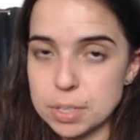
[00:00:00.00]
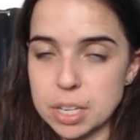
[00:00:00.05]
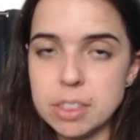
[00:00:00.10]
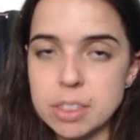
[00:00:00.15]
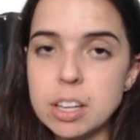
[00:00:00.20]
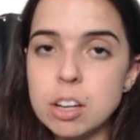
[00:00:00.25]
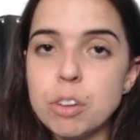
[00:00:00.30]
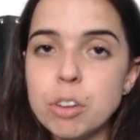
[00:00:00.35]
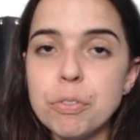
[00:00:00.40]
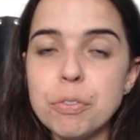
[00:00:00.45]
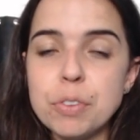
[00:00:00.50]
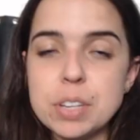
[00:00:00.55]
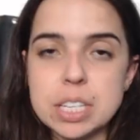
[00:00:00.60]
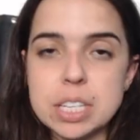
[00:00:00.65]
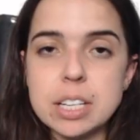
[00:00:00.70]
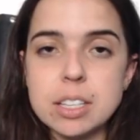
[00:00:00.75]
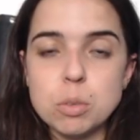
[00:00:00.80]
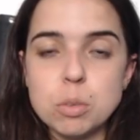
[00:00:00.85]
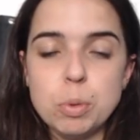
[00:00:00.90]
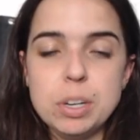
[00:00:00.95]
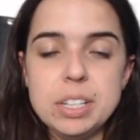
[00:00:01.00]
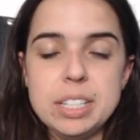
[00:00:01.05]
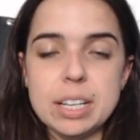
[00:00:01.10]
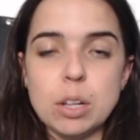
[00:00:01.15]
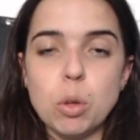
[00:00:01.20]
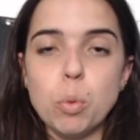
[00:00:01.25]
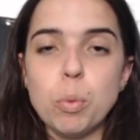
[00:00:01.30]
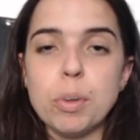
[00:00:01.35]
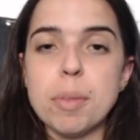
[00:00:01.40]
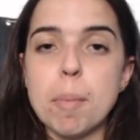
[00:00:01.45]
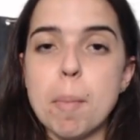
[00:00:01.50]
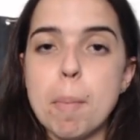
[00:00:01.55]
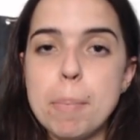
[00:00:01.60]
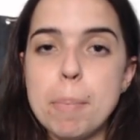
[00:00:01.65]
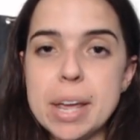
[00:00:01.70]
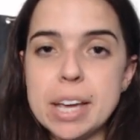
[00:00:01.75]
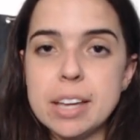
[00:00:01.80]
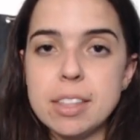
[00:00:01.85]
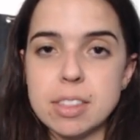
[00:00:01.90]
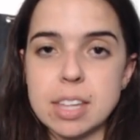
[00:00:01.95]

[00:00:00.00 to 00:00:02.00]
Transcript: And think of physics, we deal with big